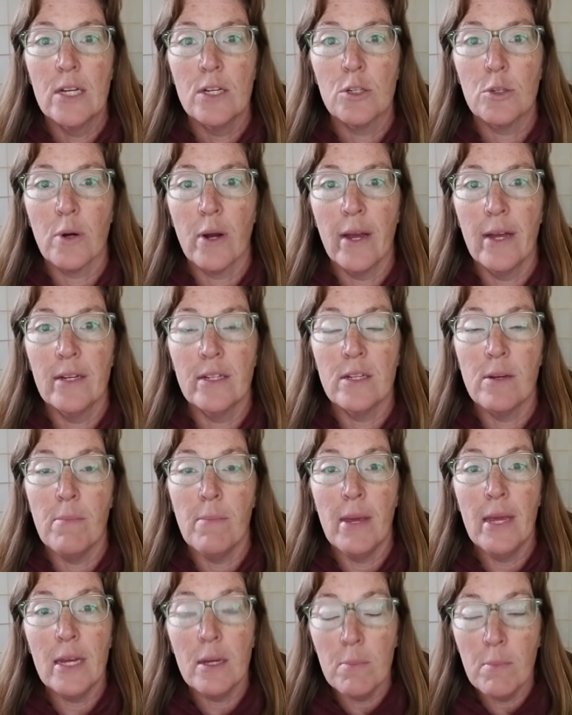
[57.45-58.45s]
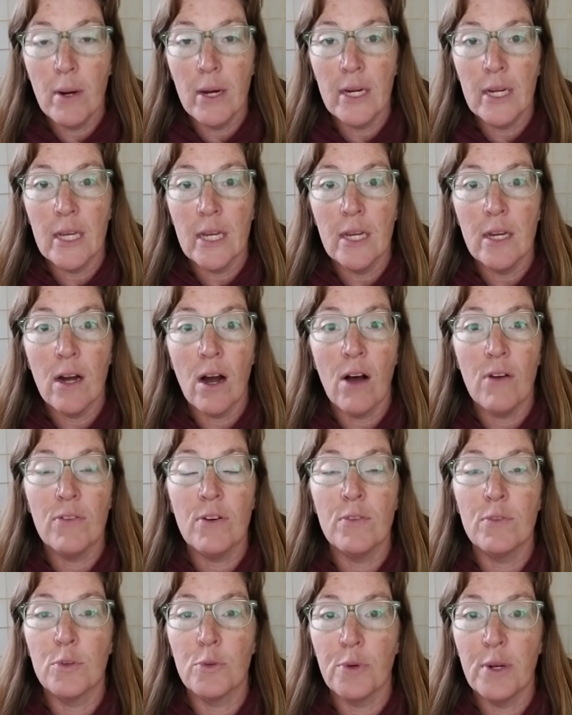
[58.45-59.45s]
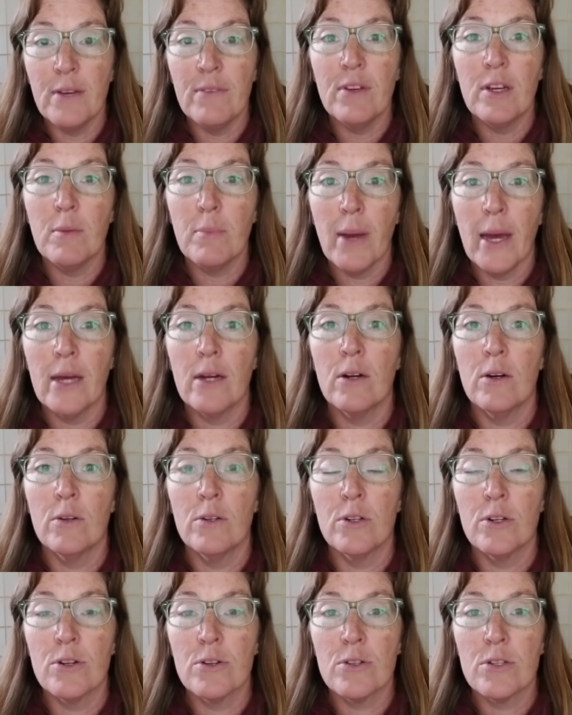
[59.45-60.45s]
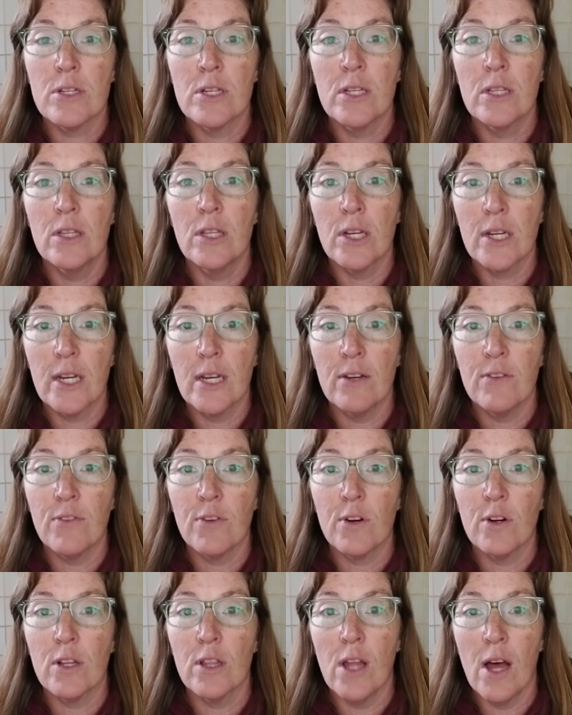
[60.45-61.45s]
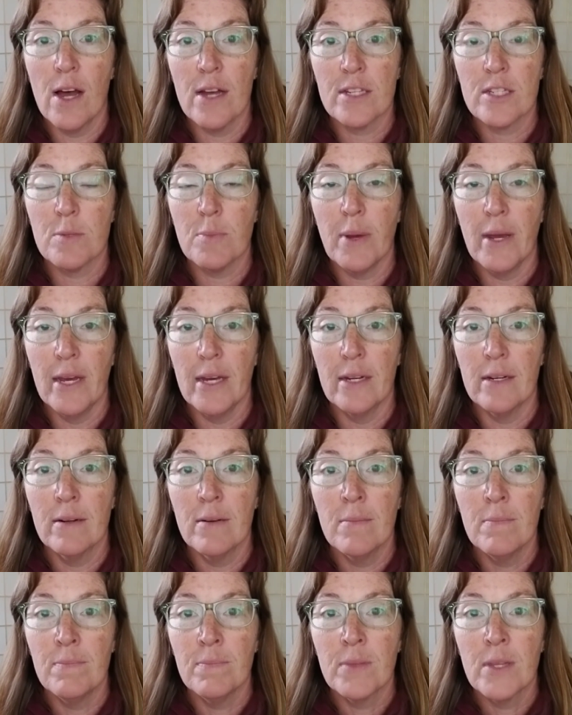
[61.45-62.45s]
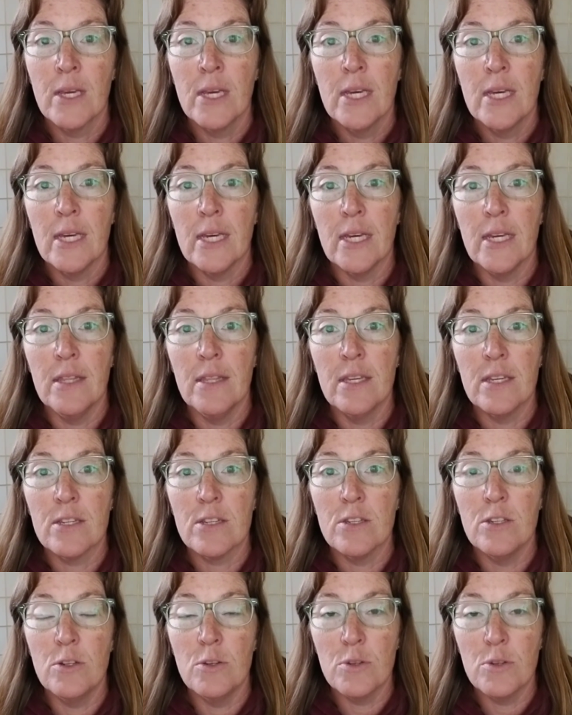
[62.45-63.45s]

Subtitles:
trying to make money off of grieving pet owners looking for a lost pet. In this new